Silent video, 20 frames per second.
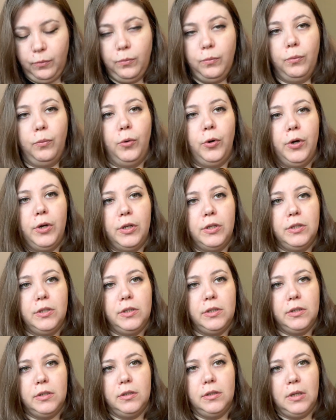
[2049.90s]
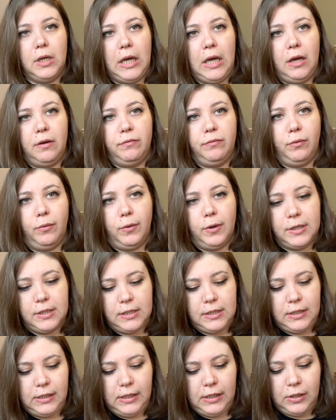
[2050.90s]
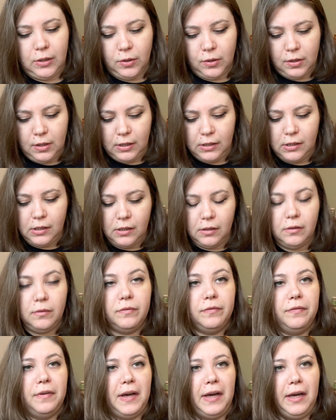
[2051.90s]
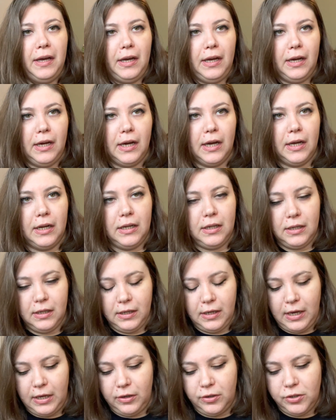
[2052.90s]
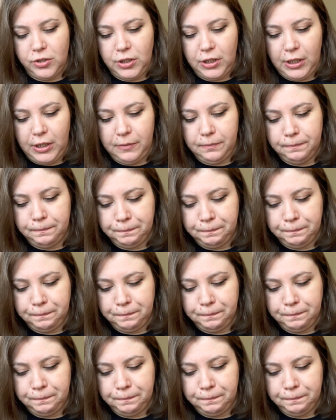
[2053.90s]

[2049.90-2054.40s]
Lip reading: woods, foresty, earthy, fae kind of energy.